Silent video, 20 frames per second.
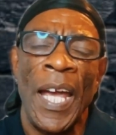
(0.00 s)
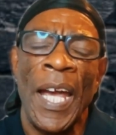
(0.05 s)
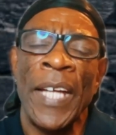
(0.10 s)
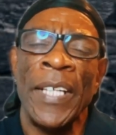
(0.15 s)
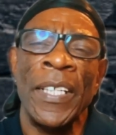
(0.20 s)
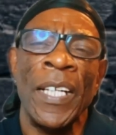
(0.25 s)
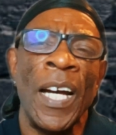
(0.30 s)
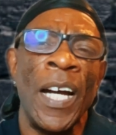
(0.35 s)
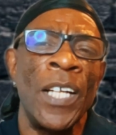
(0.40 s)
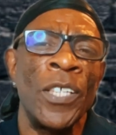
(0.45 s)

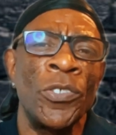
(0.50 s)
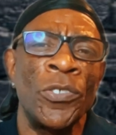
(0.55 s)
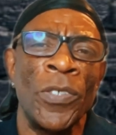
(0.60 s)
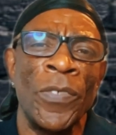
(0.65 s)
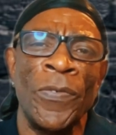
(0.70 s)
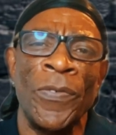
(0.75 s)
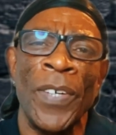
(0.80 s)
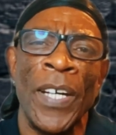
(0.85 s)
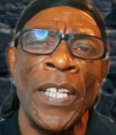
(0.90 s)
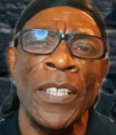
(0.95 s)
and
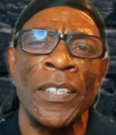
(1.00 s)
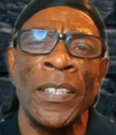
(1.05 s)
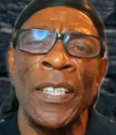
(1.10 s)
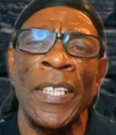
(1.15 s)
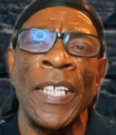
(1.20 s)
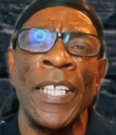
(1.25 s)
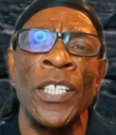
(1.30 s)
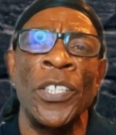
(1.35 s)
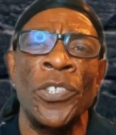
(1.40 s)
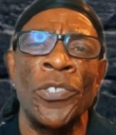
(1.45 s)

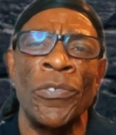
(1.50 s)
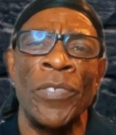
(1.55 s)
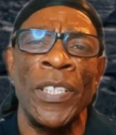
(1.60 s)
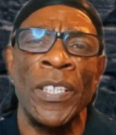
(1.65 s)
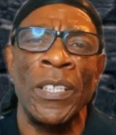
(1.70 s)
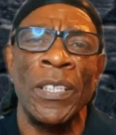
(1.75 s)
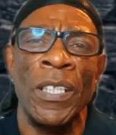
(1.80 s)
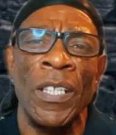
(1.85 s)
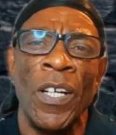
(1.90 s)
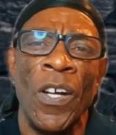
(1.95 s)
100,000
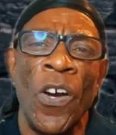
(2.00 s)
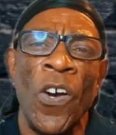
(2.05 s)
injuries